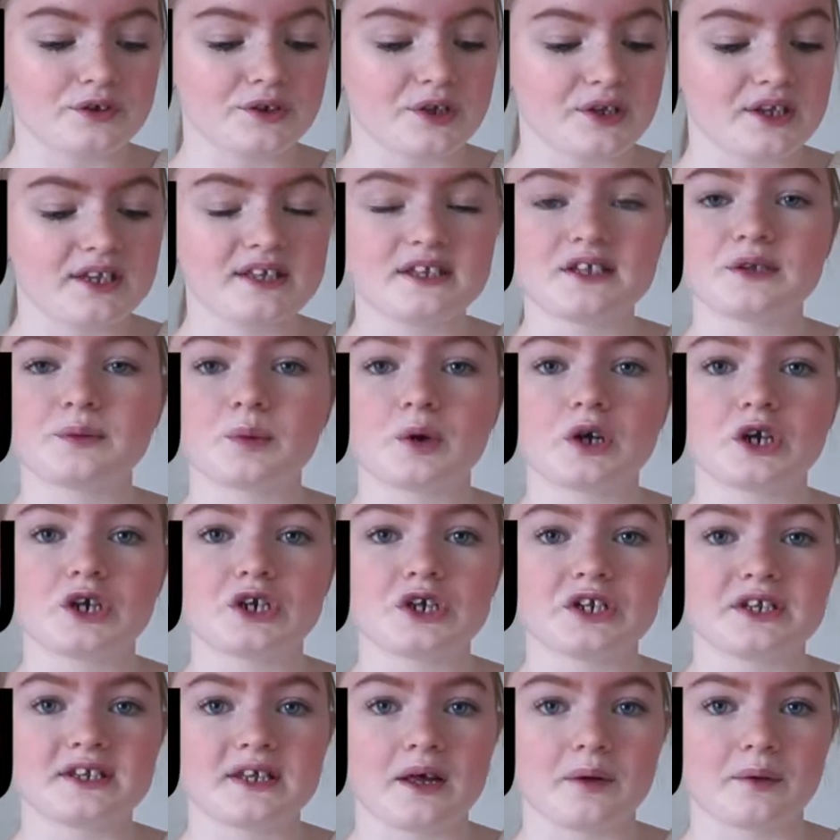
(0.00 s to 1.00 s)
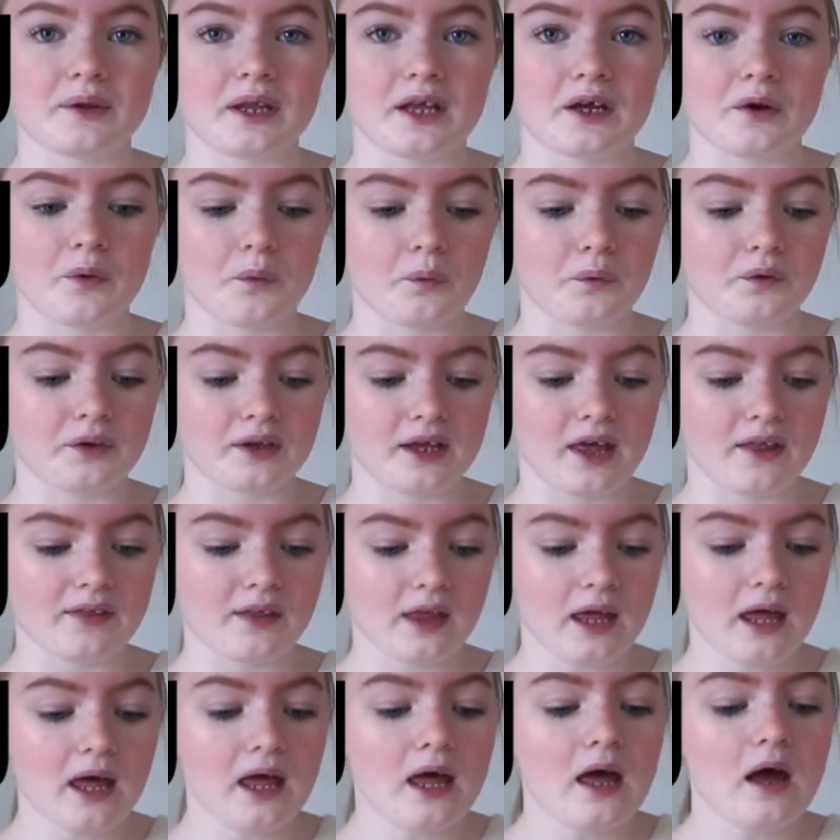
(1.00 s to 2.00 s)
So this is what it should sound like all
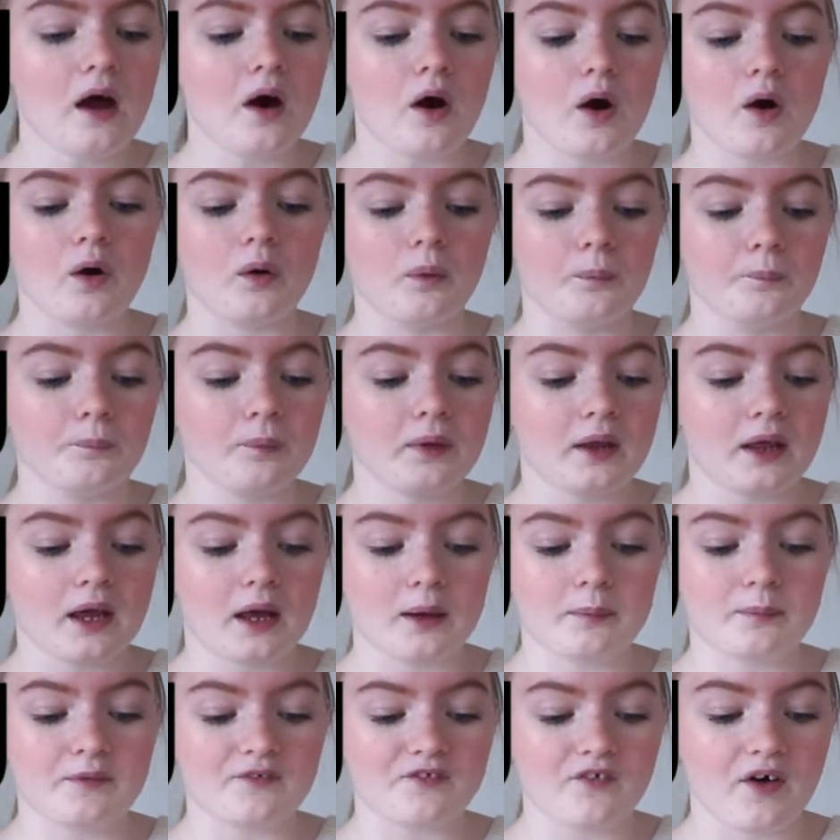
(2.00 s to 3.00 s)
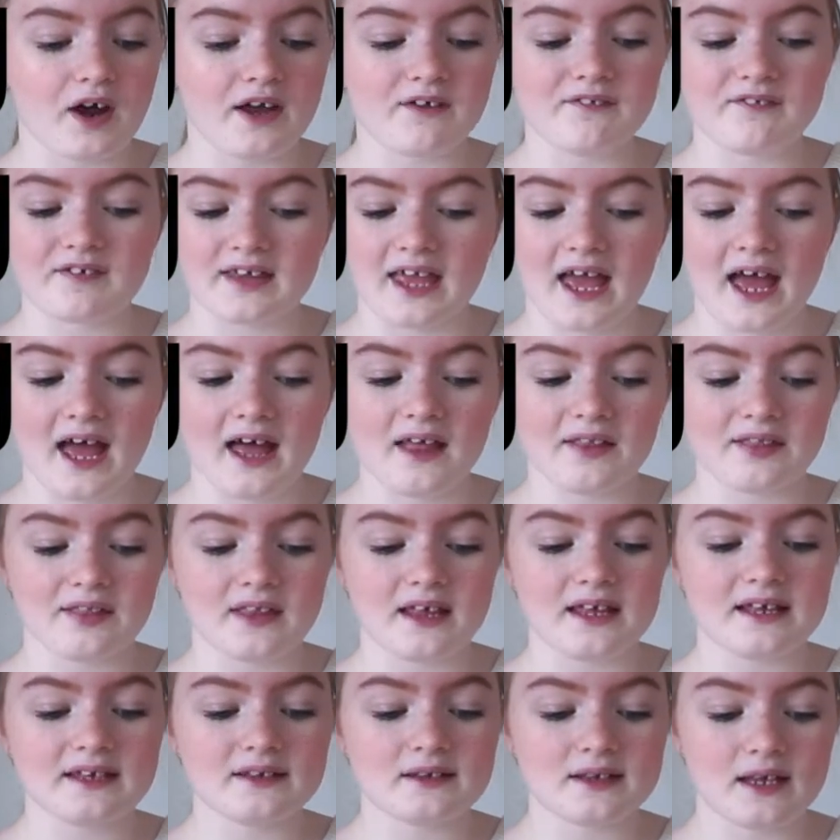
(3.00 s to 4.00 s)
together. Oh, and before I forget,
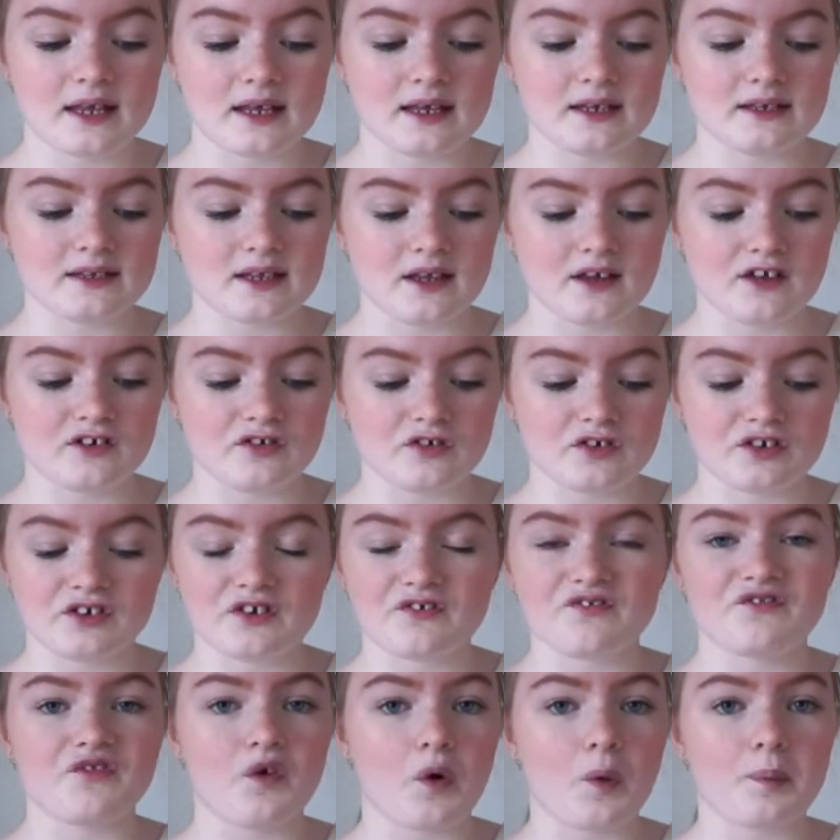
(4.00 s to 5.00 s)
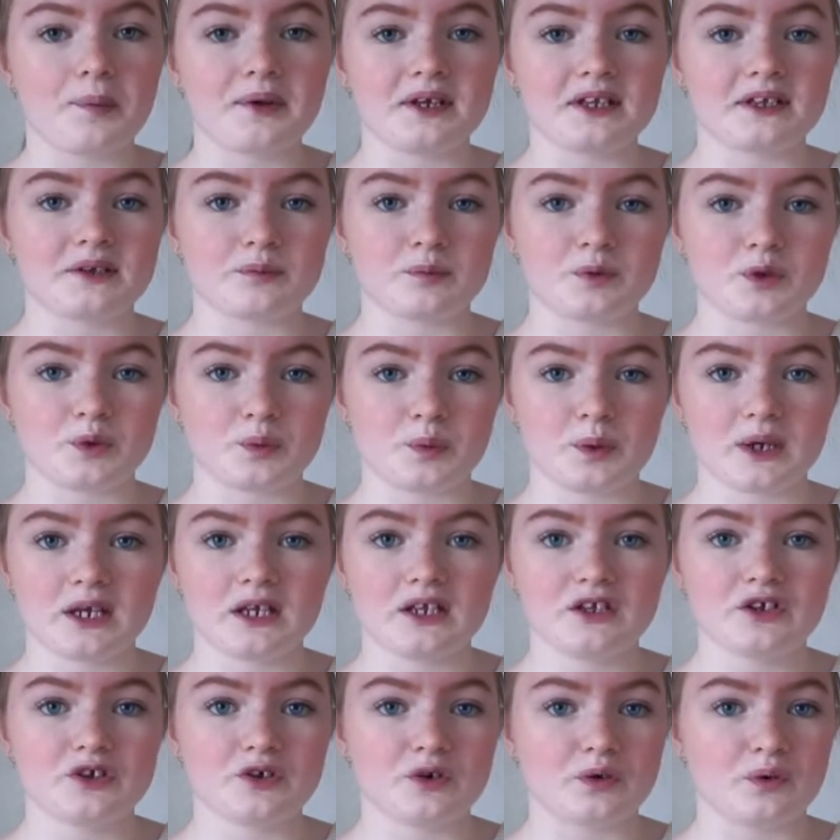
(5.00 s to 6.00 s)
this is just 4 beats in
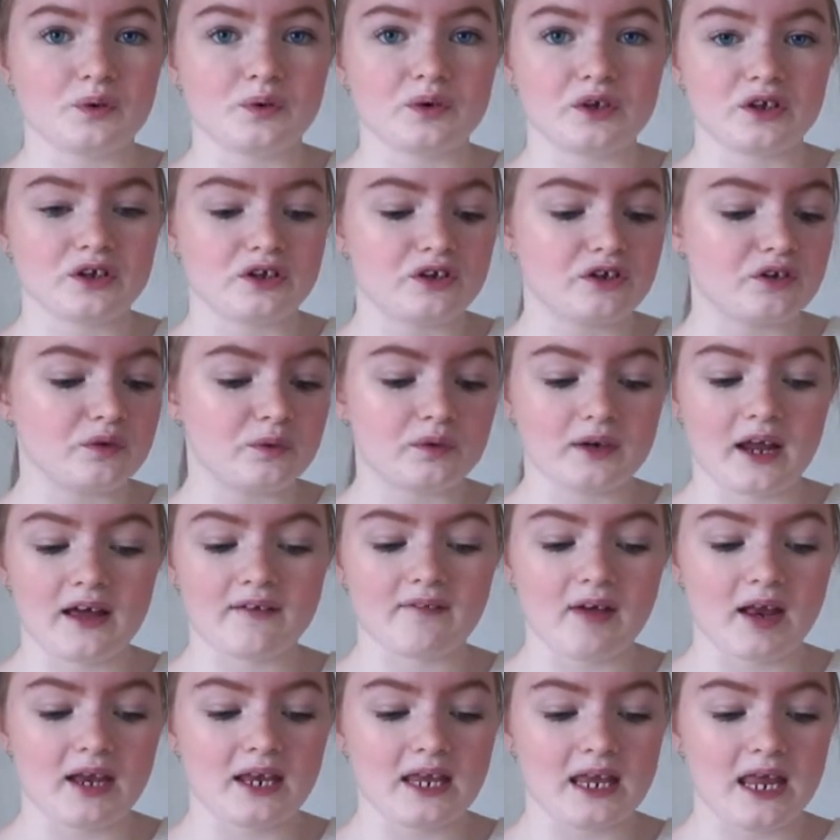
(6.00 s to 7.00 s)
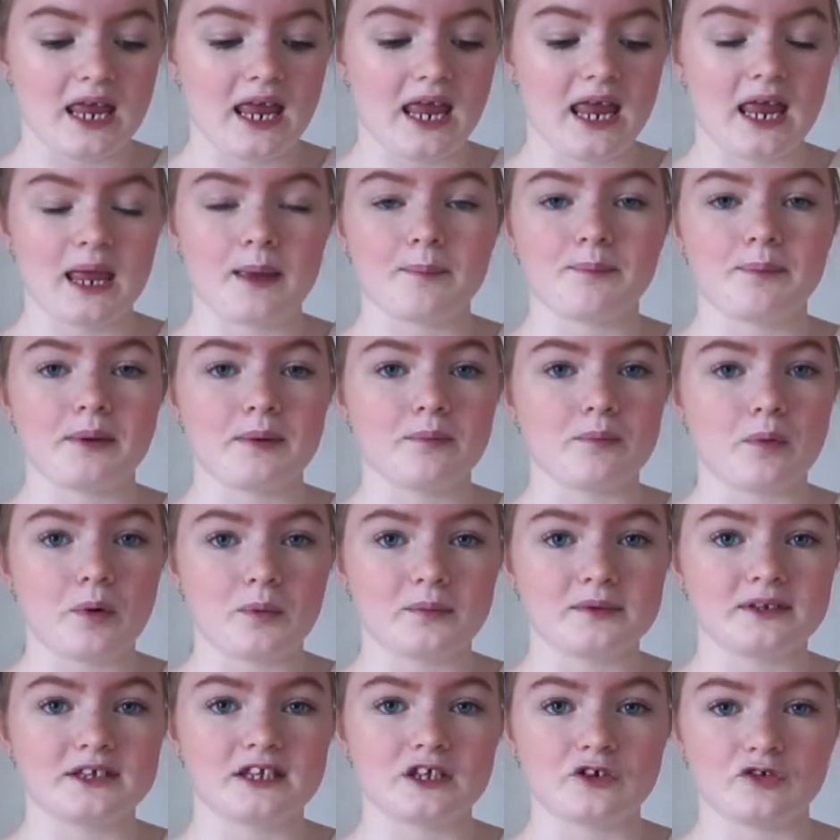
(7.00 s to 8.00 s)
between, so you don't have any 8 beat
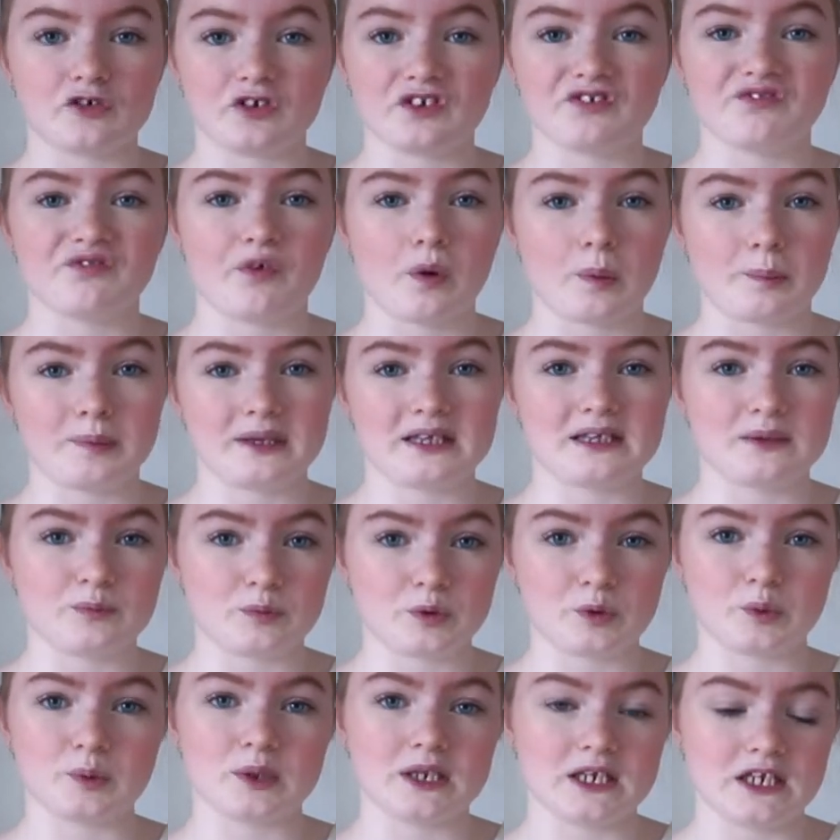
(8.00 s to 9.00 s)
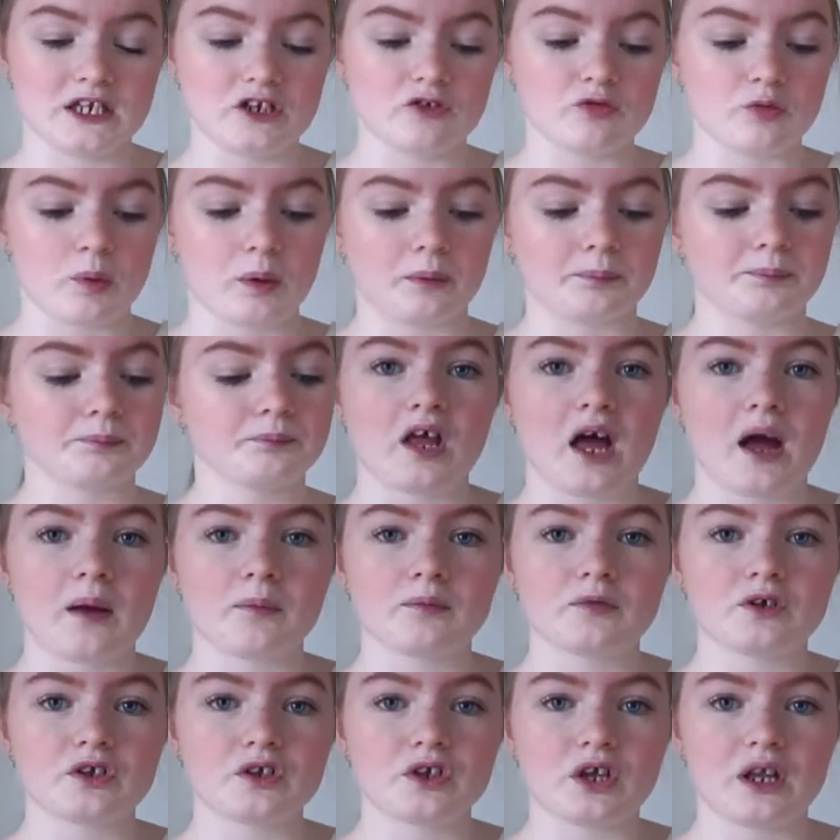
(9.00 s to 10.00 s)
moments, it's just 4 beats in between each one.
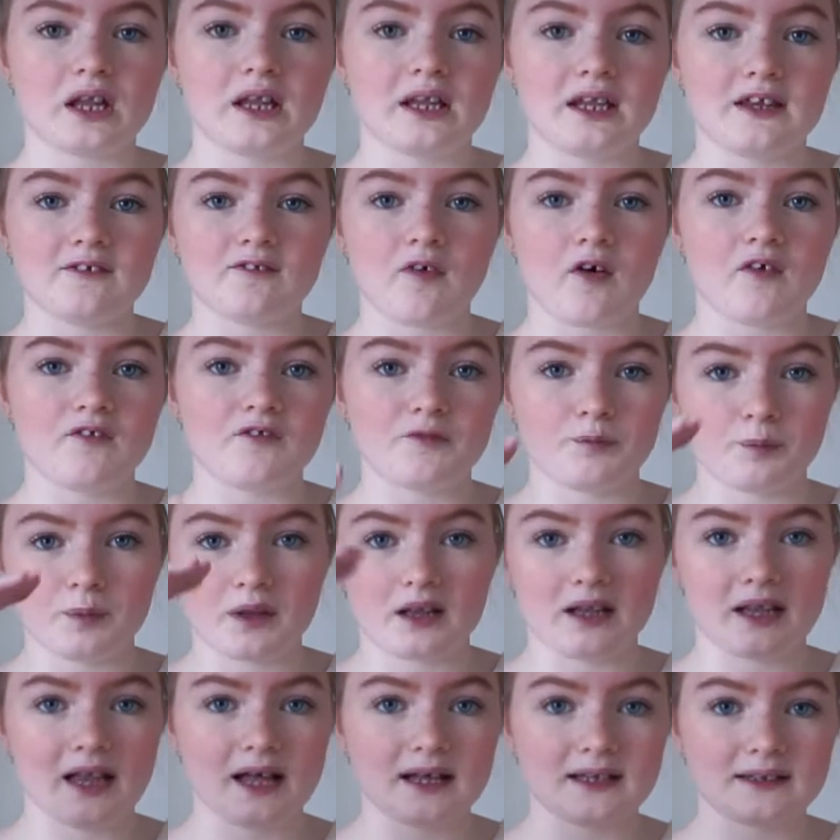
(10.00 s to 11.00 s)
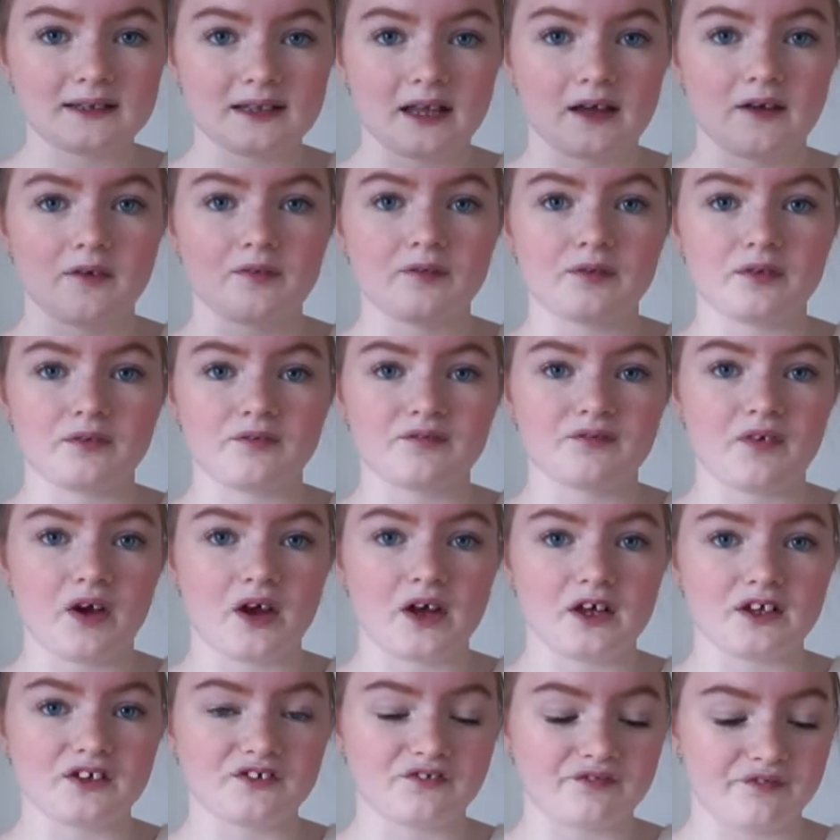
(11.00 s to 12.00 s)
I'm just going to leave off from the last line of the
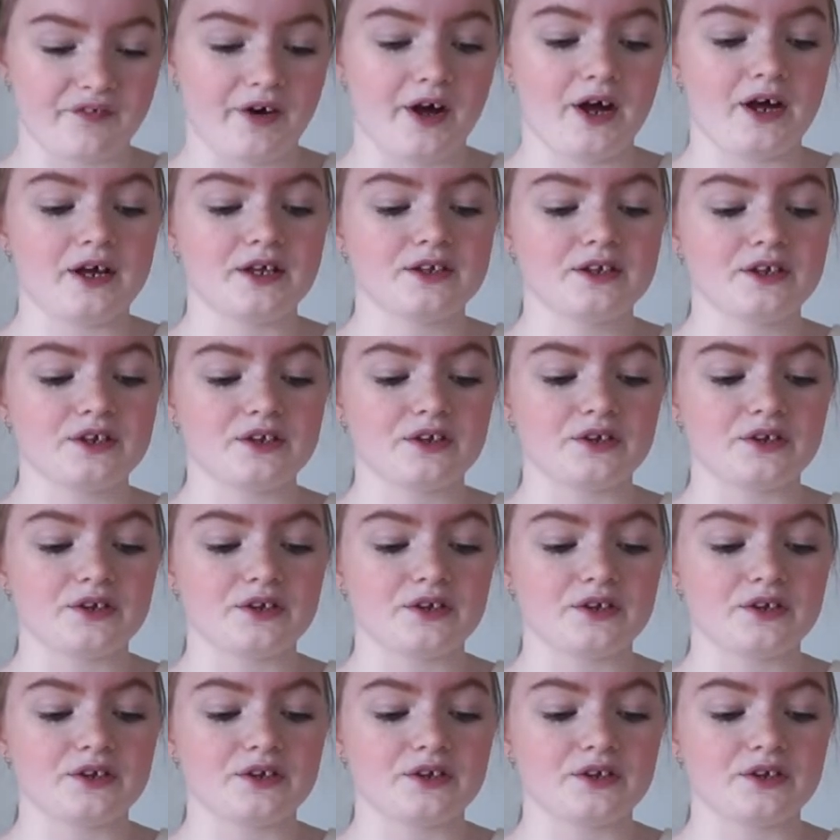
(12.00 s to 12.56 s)
first verse.